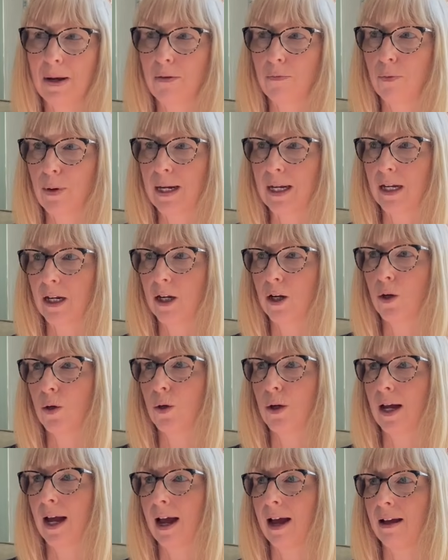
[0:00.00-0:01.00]
if we can
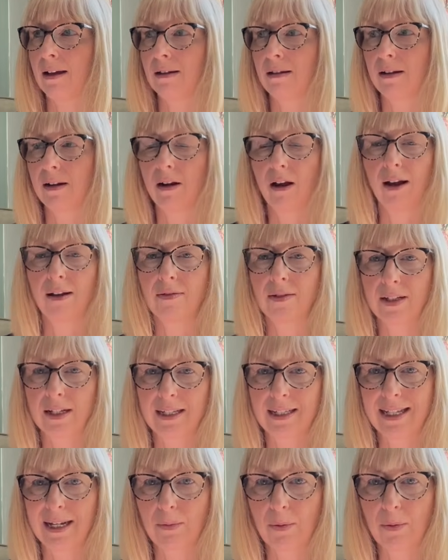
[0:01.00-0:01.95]
look at our lives to see